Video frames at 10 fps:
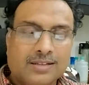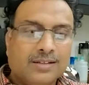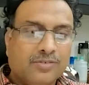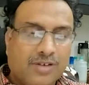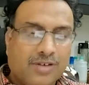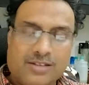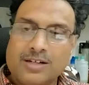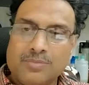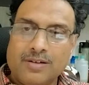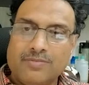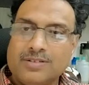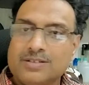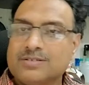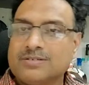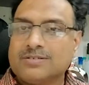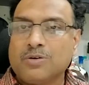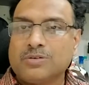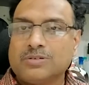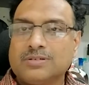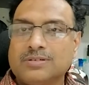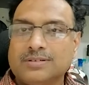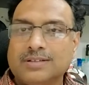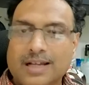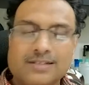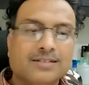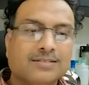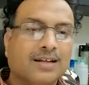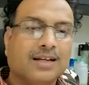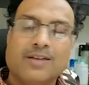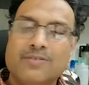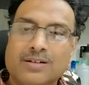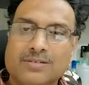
transcript of this course, the lectures are given,